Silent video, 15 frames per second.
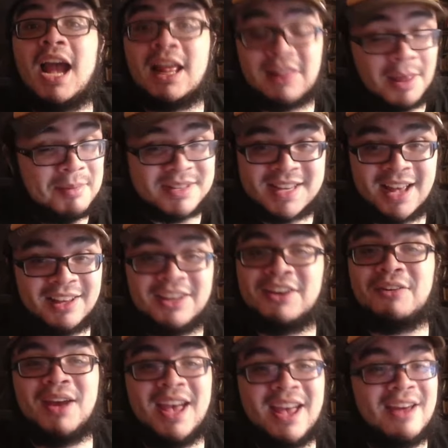let me tell
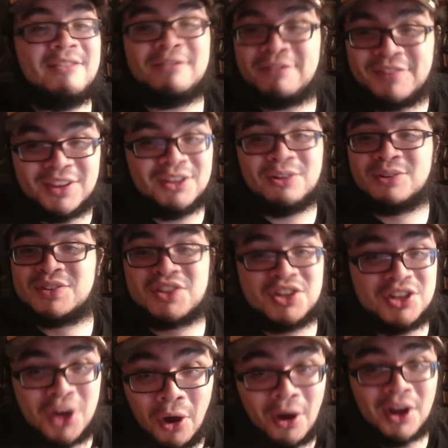you, it feels
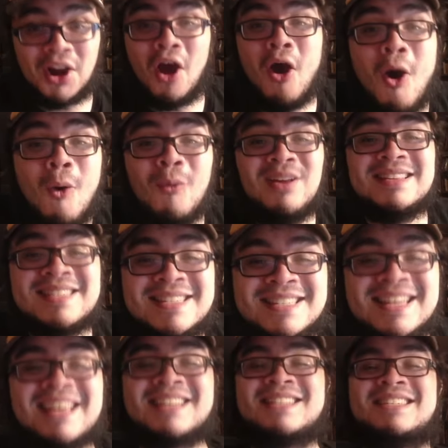good.
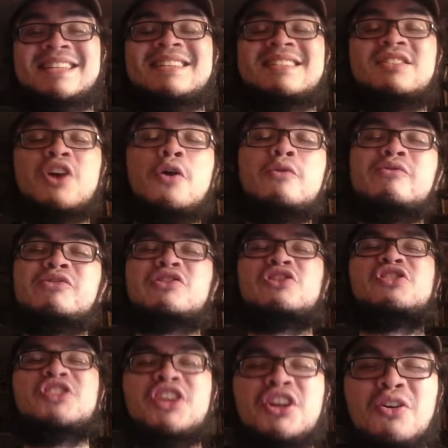0-6 since those
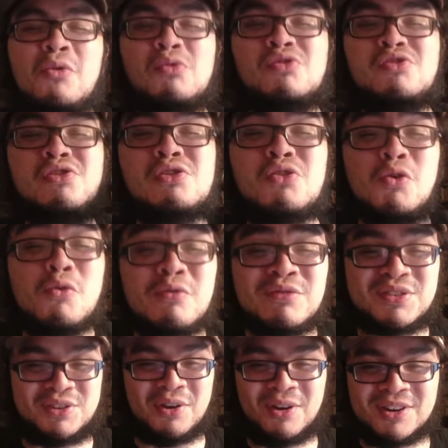little
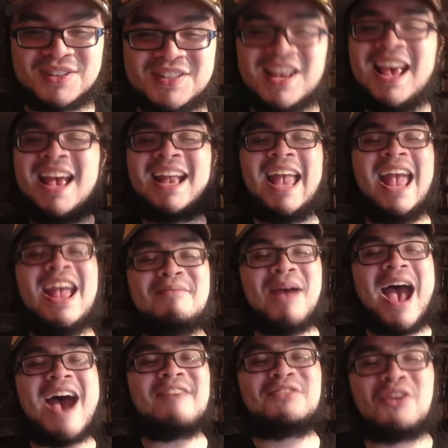losers came
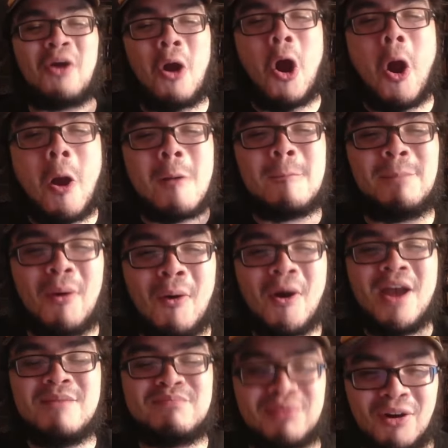after our
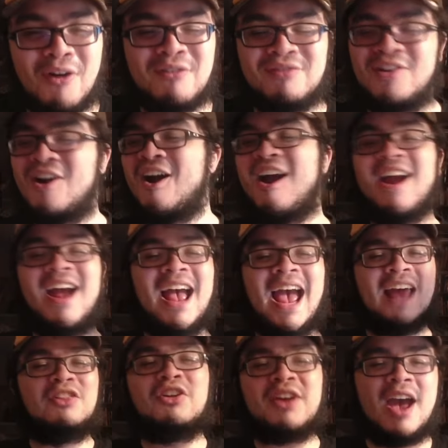boy Profar,
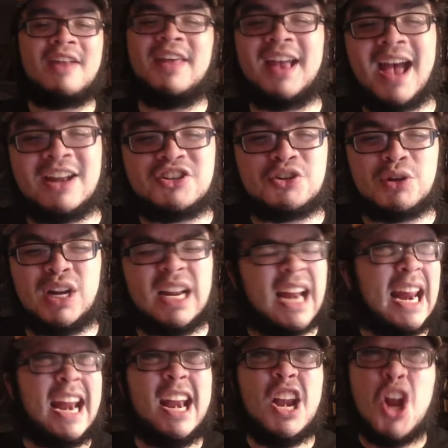and look how they got treated.
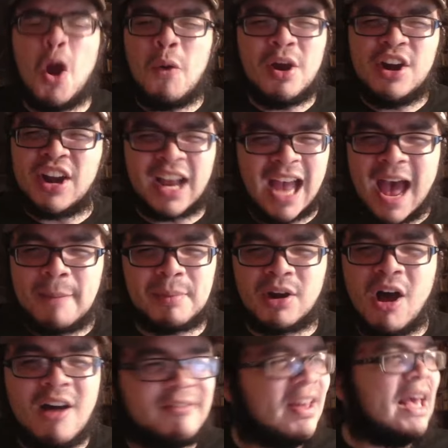And a no-hitter cap it
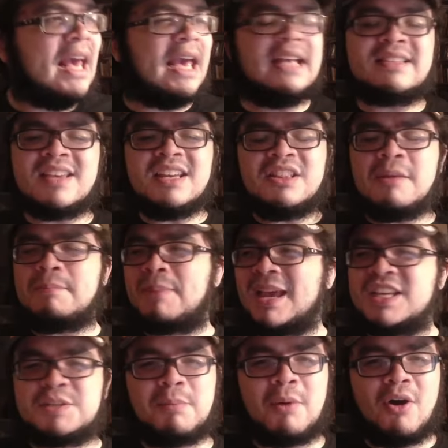off. It's like the
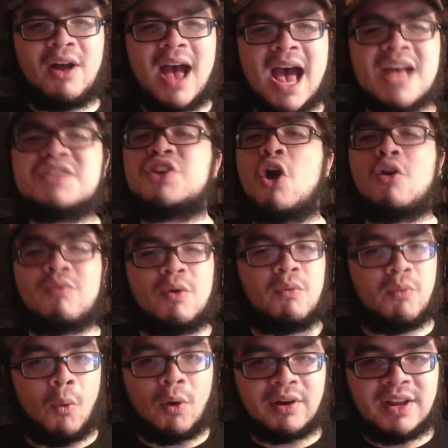baseball gods are
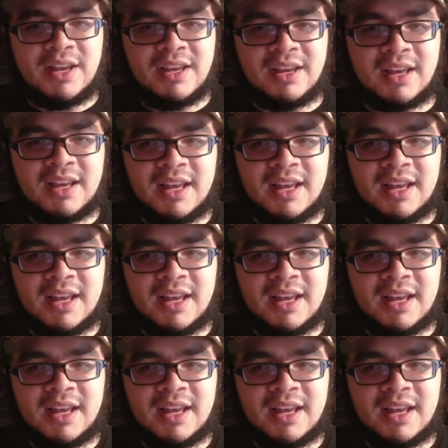rewarding.